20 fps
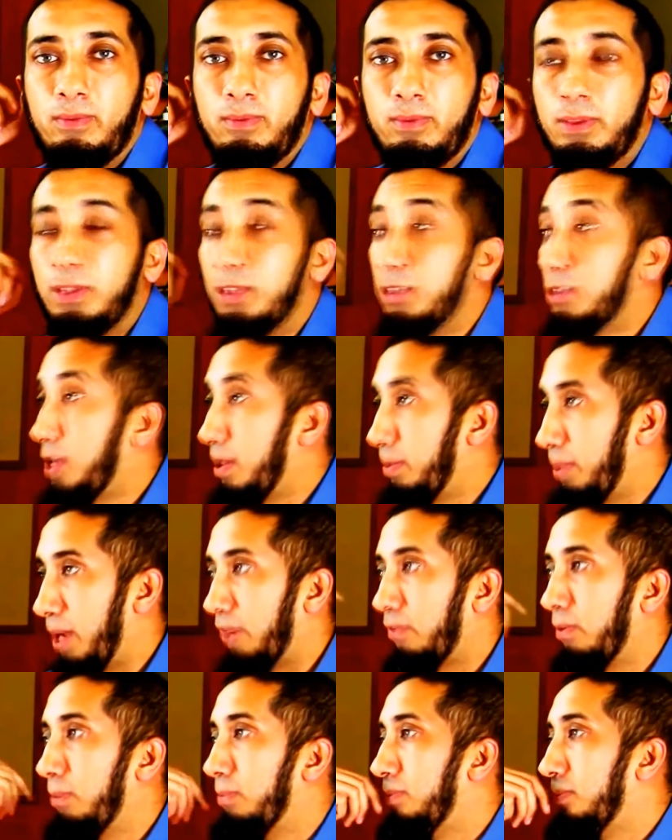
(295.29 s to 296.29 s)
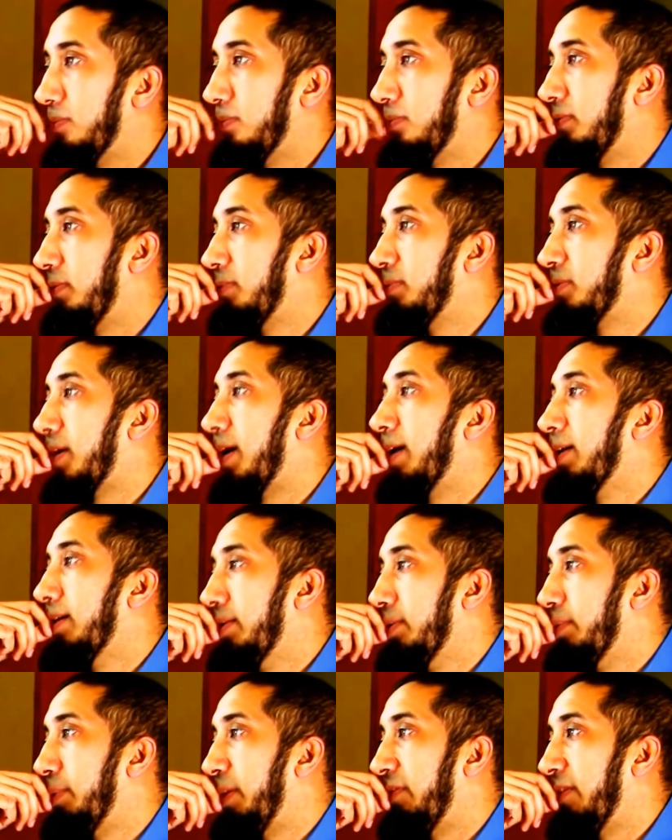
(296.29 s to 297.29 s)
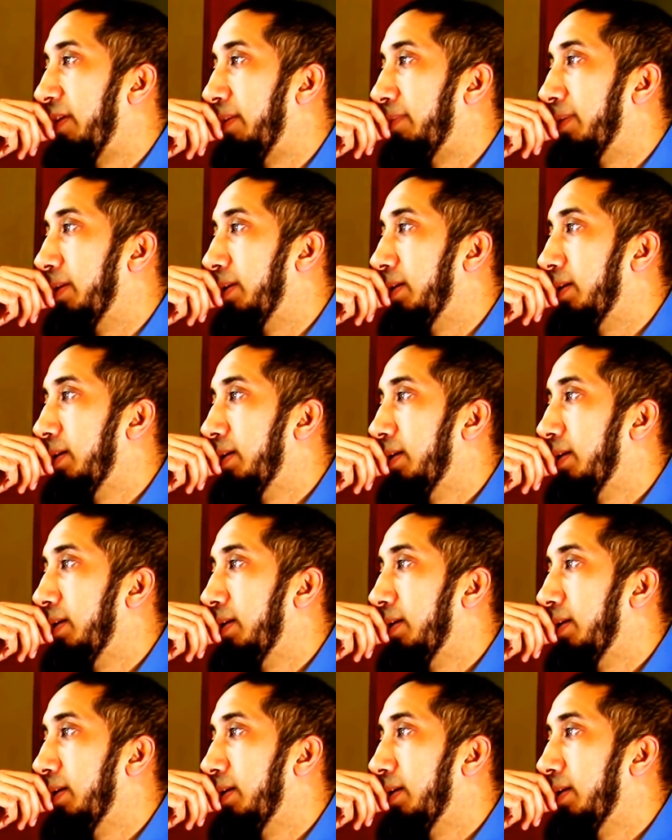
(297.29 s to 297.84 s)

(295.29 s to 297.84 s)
They just came back from Scotland, my family.